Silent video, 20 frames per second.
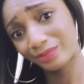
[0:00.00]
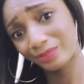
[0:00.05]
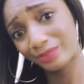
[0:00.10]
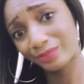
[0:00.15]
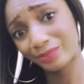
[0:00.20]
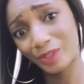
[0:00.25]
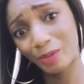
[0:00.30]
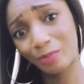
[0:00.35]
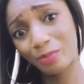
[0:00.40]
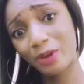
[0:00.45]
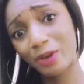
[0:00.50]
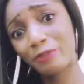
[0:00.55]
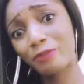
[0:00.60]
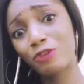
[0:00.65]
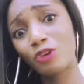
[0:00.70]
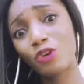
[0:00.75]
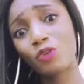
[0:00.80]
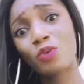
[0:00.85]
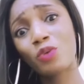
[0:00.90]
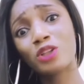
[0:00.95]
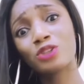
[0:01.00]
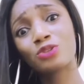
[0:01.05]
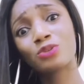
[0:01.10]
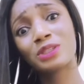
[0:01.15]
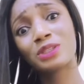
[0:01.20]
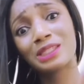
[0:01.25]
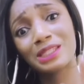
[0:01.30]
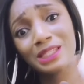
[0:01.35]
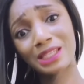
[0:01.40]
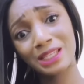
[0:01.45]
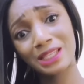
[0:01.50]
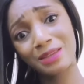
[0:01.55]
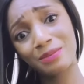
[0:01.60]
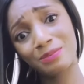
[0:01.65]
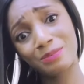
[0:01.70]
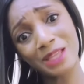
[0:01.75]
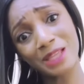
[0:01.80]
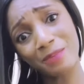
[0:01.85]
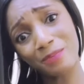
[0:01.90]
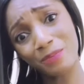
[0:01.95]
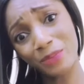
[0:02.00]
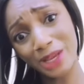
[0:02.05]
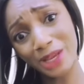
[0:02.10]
Some of you want to see Mr.